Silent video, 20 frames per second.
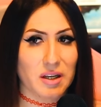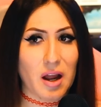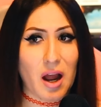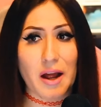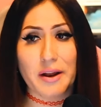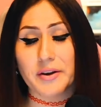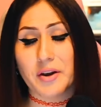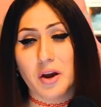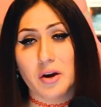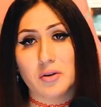
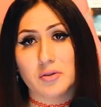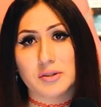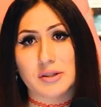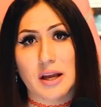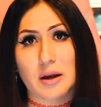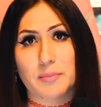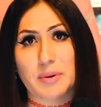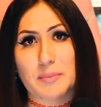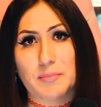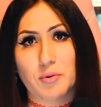God
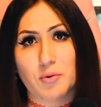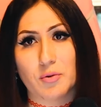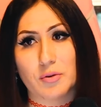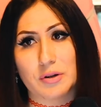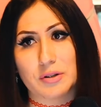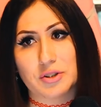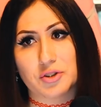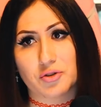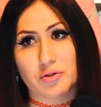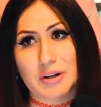knows how
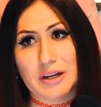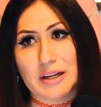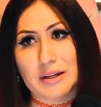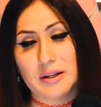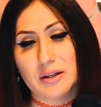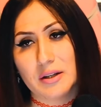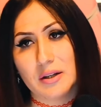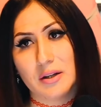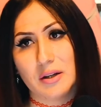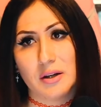people would
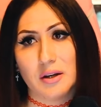treat